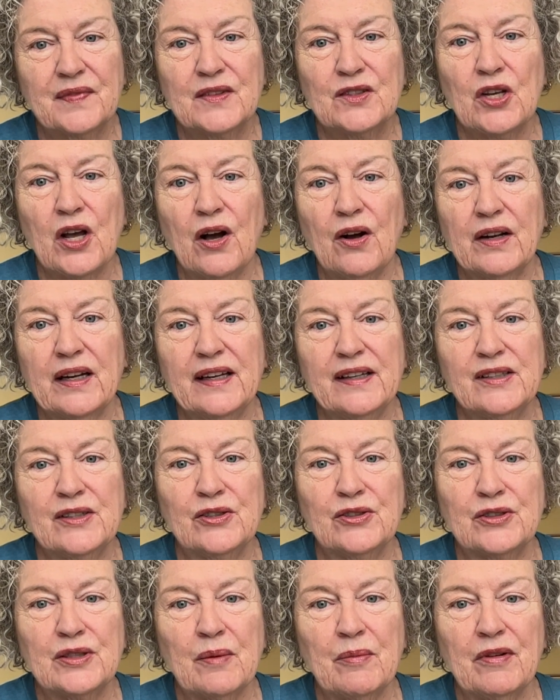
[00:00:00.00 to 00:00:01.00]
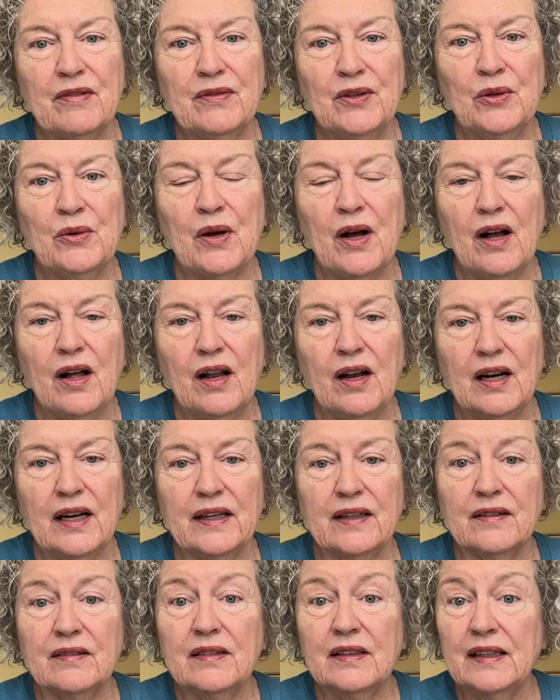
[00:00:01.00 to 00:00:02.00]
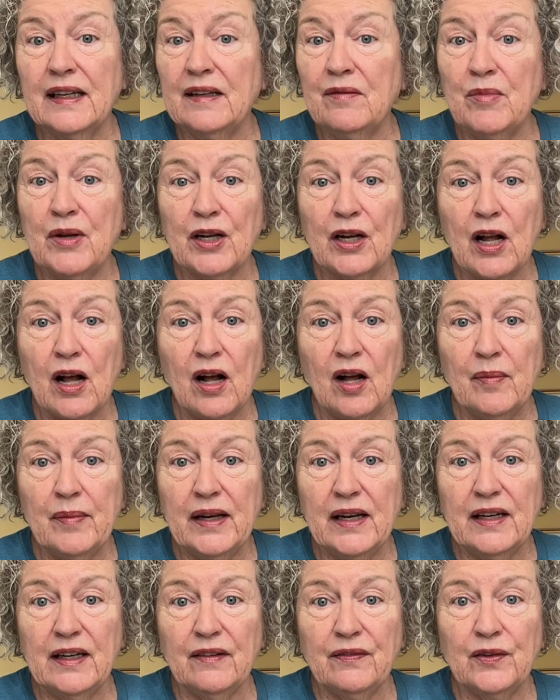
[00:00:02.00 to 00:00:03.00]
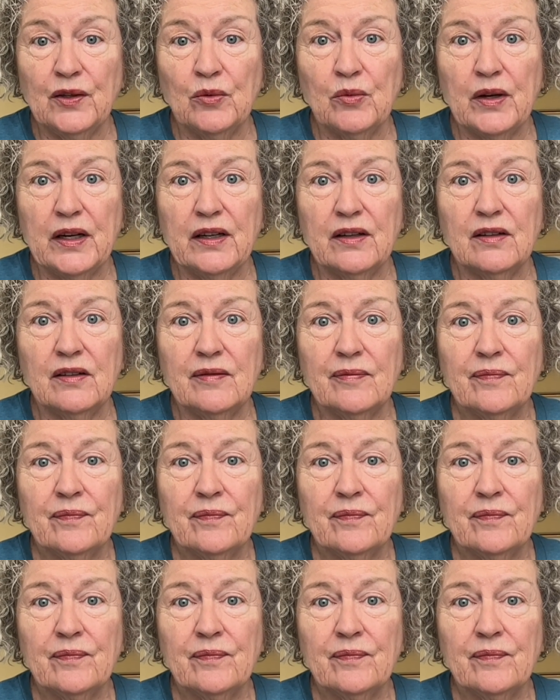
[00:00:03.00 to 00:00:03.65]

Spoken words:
talking to some of you all, and leave me a comment if you will,